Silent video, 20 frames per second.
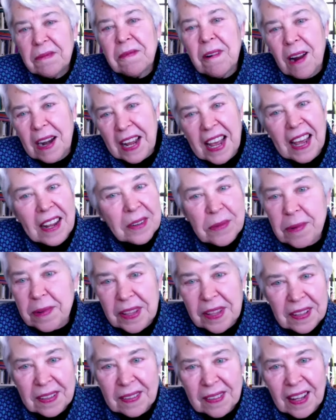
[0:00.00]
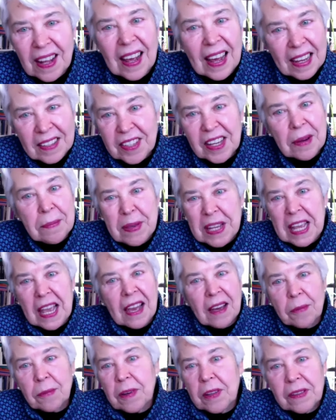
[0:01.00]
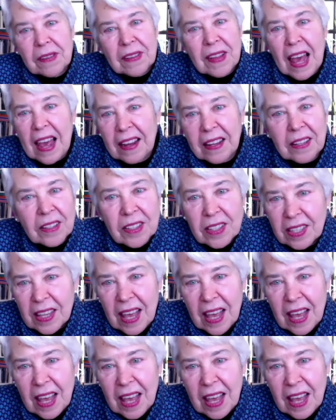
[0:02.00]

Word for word: want to end with, as I began with thanks,